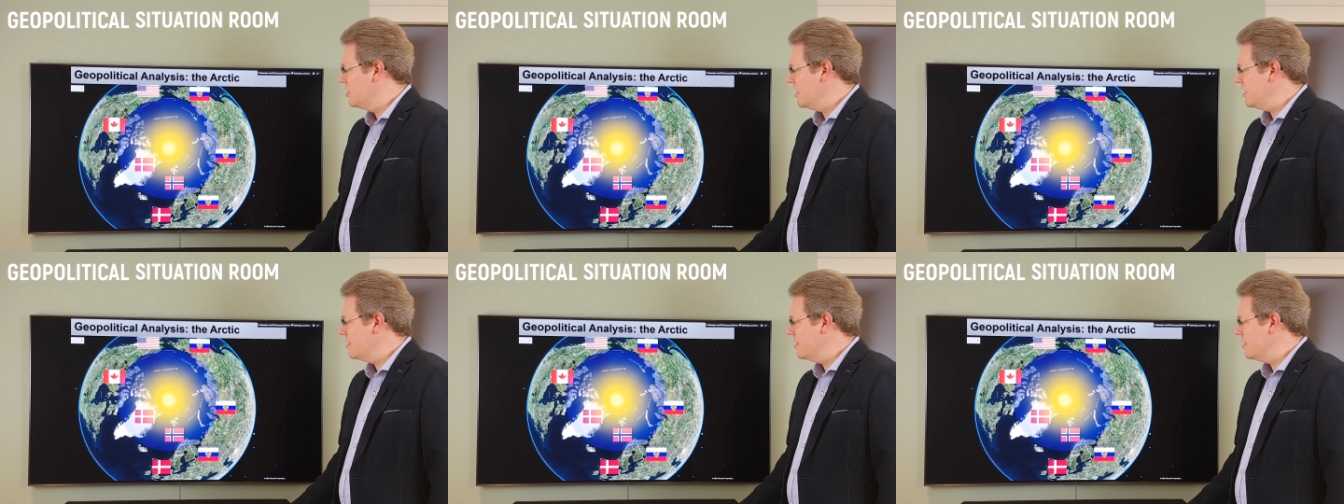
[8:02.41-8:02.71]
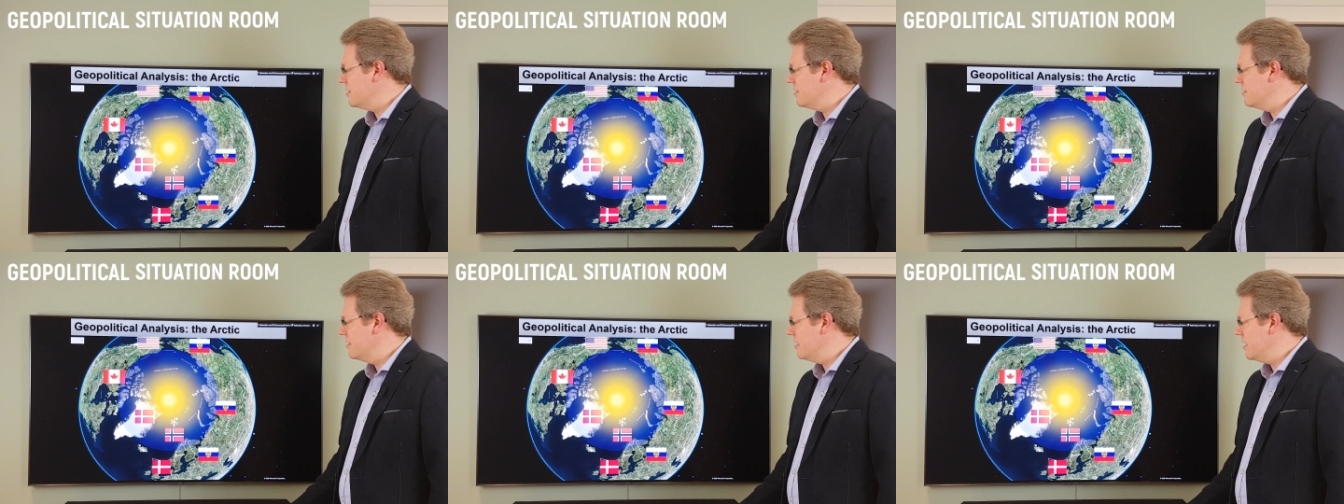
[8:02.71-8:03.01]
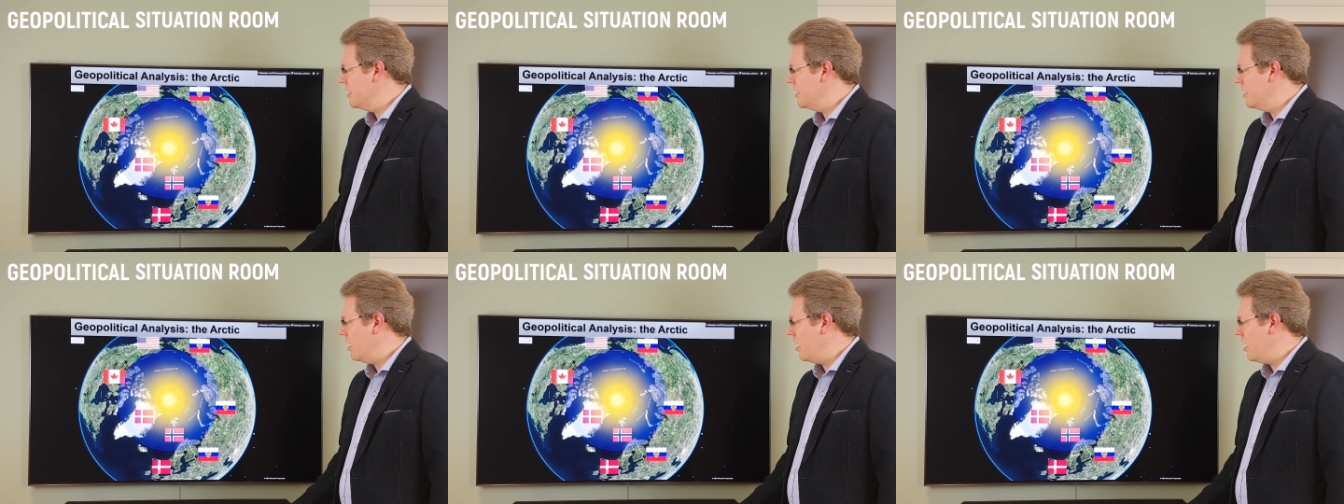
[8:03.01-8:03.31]
this is
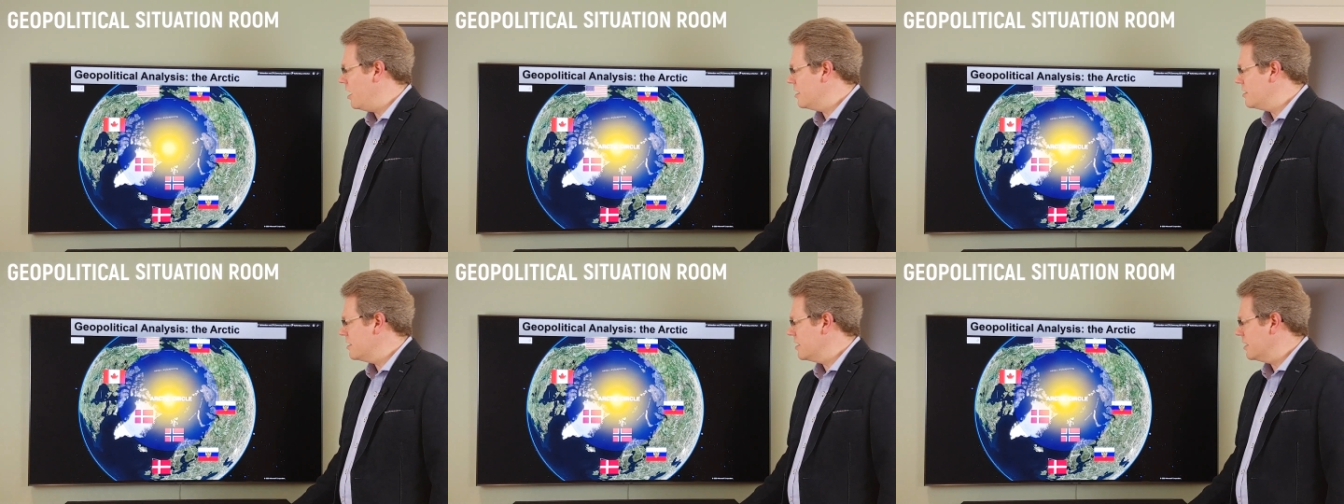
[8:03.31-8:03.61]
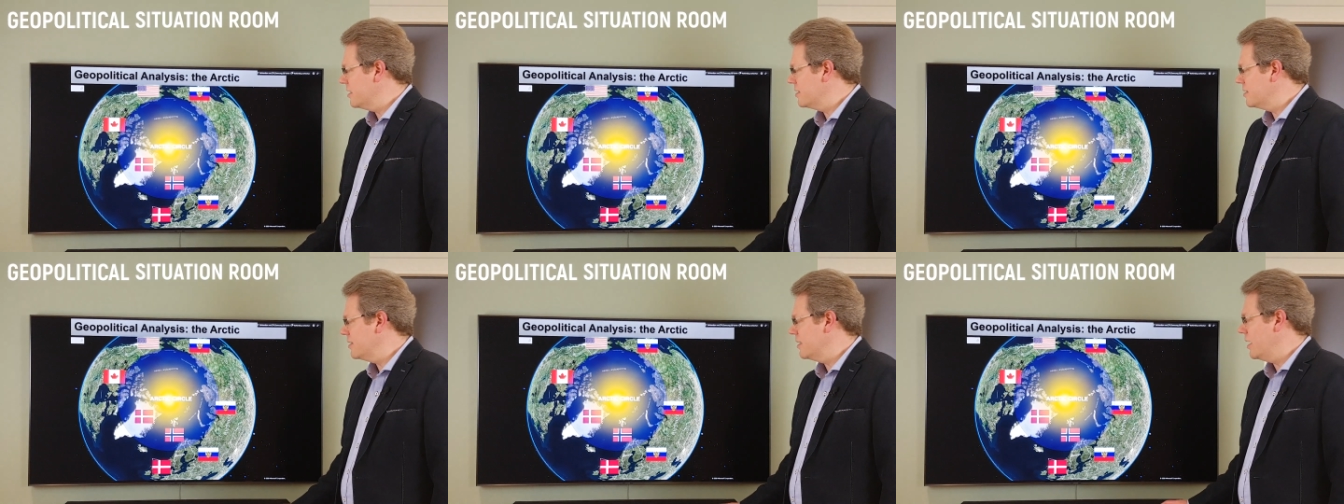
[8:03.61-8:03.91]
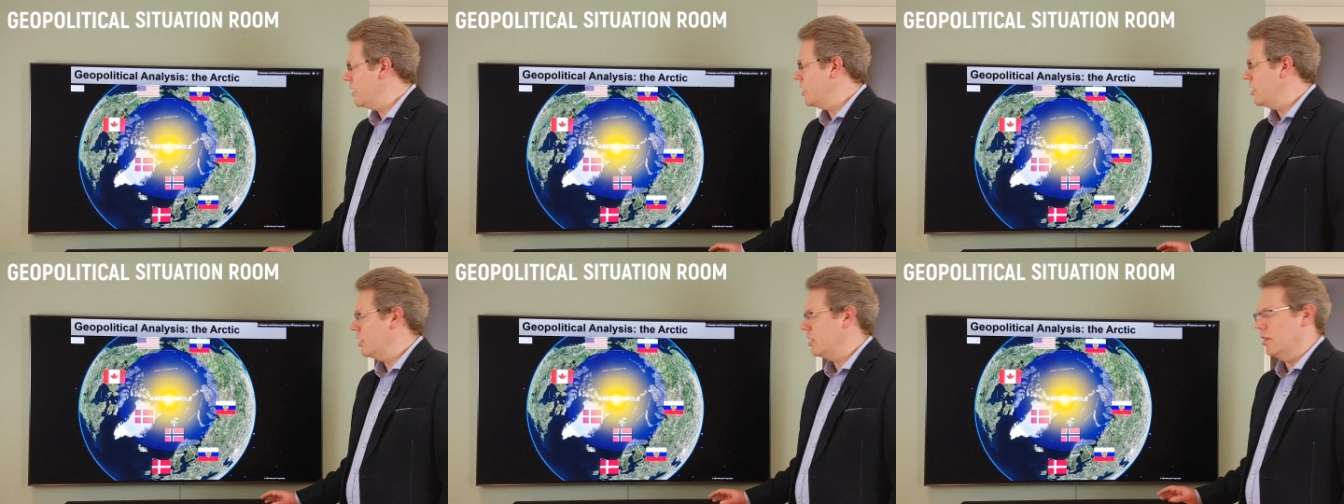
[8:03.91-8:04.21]
the Arctic
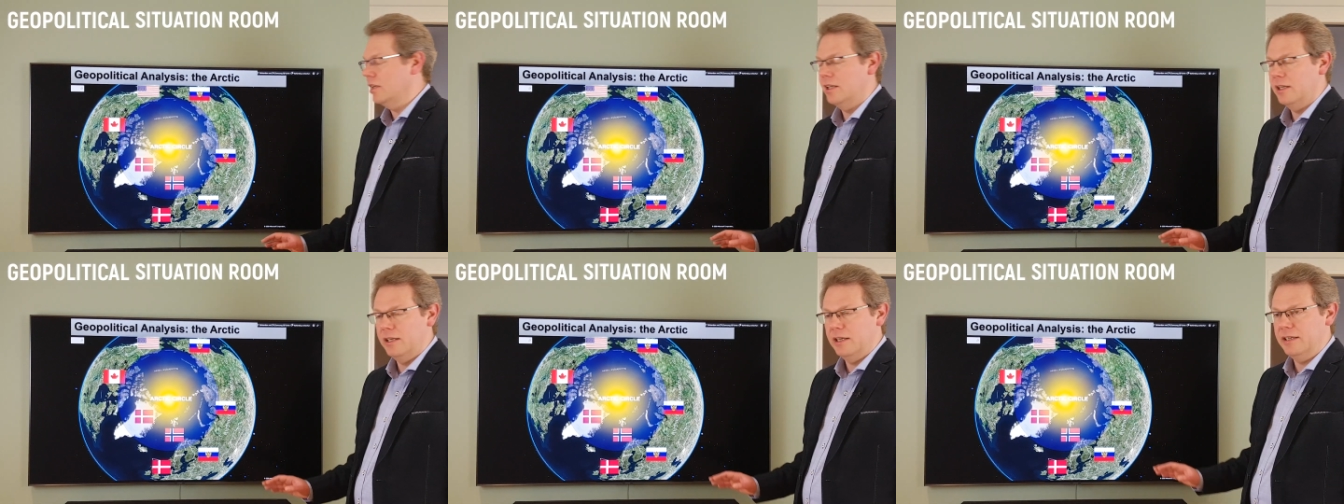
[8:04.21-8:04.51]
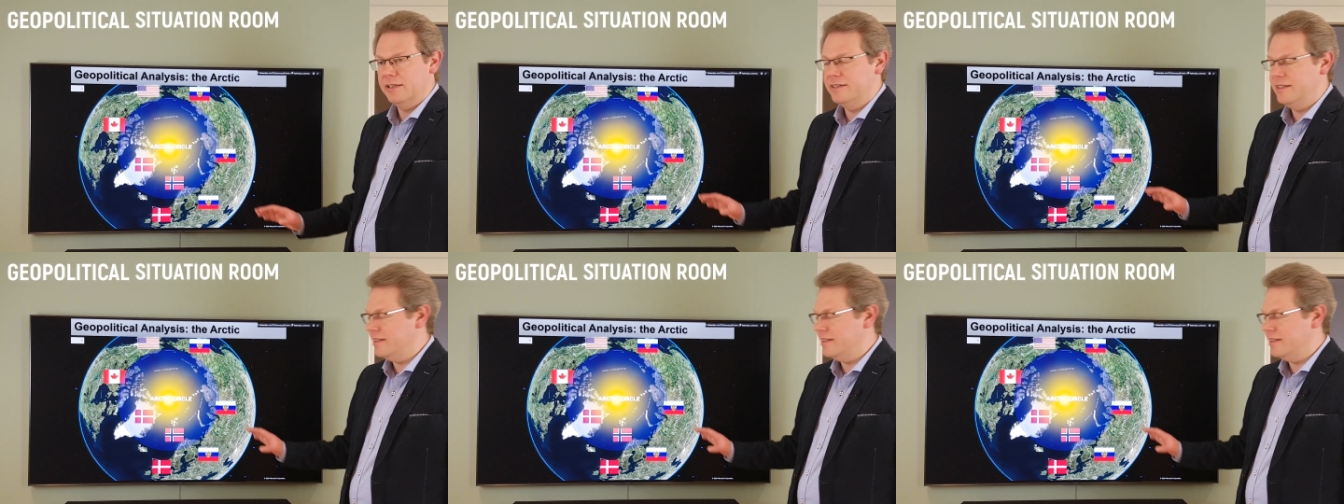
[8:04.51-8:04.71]
Circle.